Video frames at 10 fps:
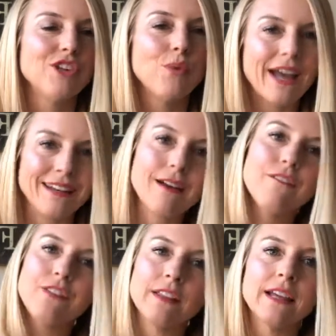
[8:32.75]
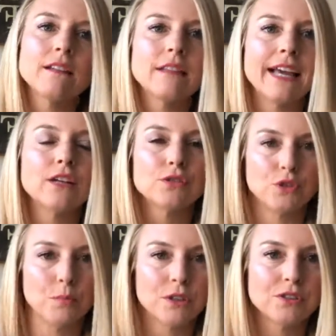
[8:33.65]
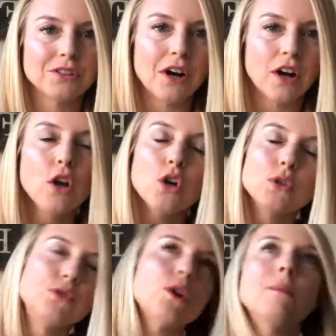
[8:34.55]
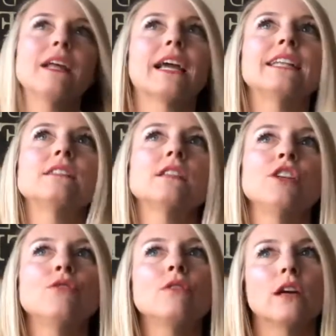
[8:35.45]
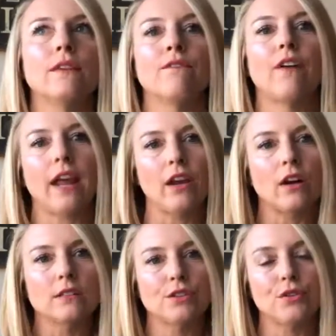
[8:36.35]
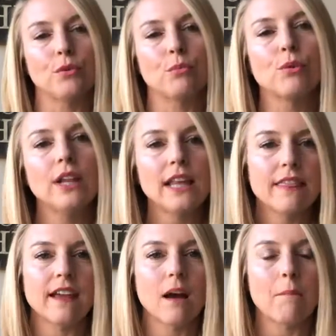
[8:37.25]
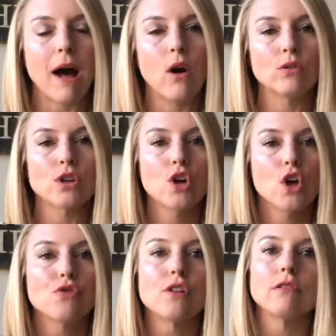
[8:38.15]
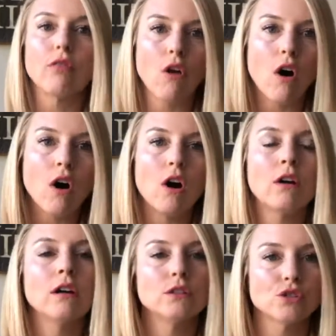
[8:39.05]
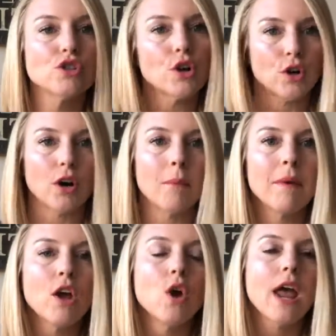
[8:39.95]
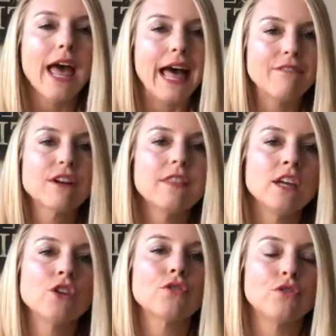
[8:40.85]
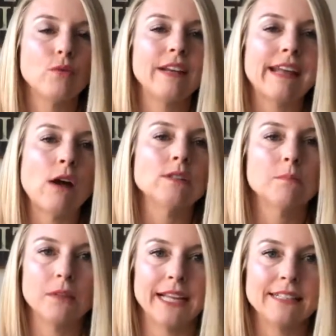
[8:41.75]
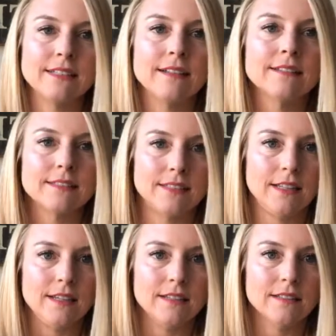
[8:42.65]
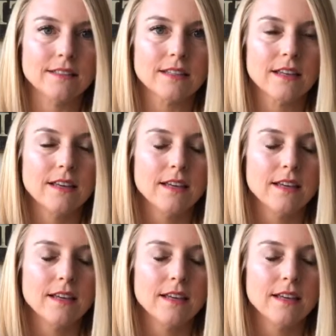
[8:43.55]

You end up feeling like a superstar. So I'm going to continue to invite y'all to really think about the long term. Everything you're doing now is planting seeds.